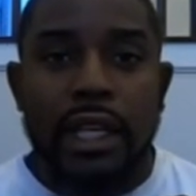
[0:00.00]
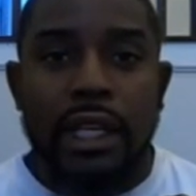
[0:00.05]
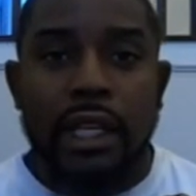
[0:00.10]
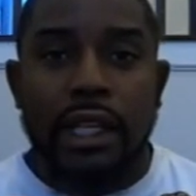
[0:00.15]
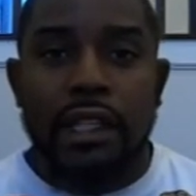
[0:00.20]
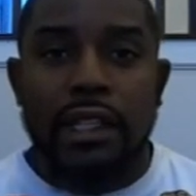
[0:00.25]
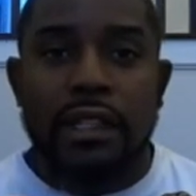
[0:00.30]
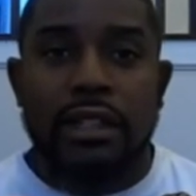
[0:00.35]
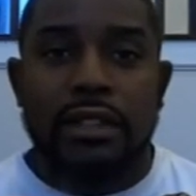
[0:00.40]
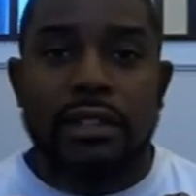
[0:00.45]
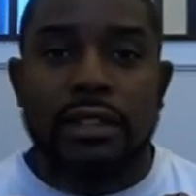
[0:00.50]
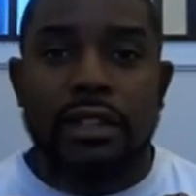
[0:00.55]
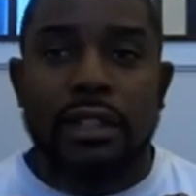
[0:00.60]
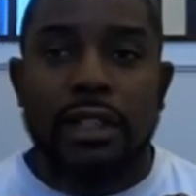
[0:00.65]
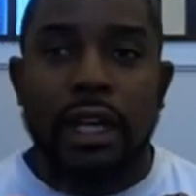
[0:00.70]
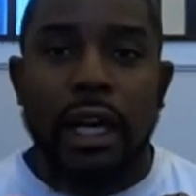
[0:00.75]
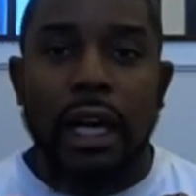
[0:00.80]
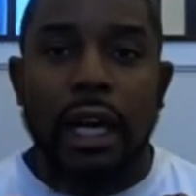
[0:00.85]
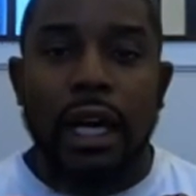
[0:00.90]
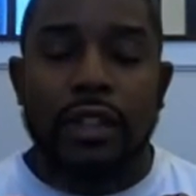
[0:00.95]
is
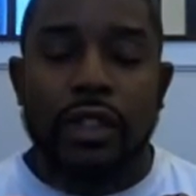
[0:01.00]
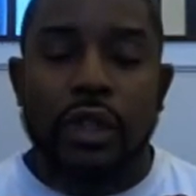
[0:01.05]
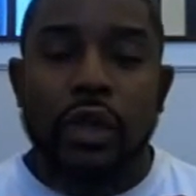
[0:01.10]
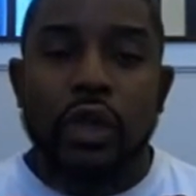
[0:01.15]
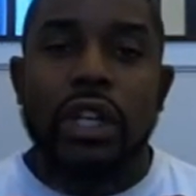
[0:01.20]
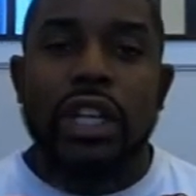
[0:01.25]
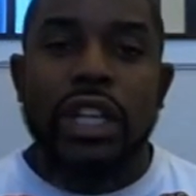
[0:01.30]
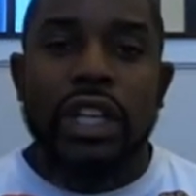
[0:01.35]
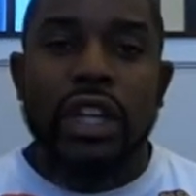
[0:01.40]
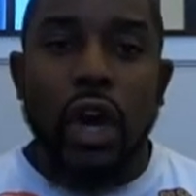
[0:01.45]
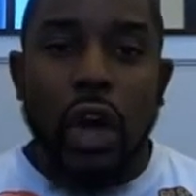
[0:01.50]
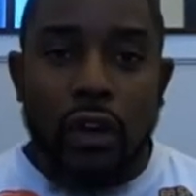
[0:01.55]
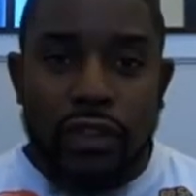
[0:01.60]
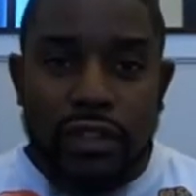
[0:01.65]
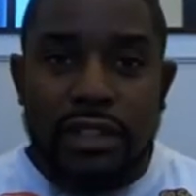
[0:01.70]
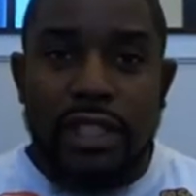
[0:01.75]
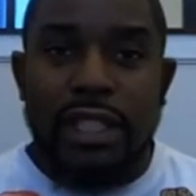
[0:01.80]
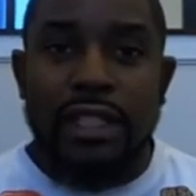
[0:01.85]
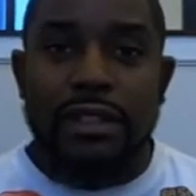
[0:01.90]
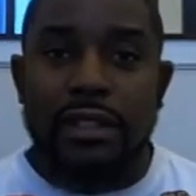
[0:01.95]
during the off
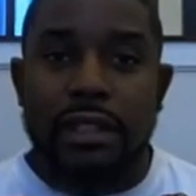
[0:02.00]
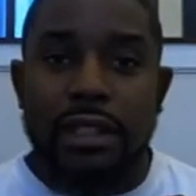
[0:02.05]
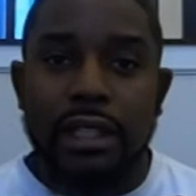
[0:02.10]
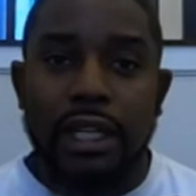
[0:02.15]
season.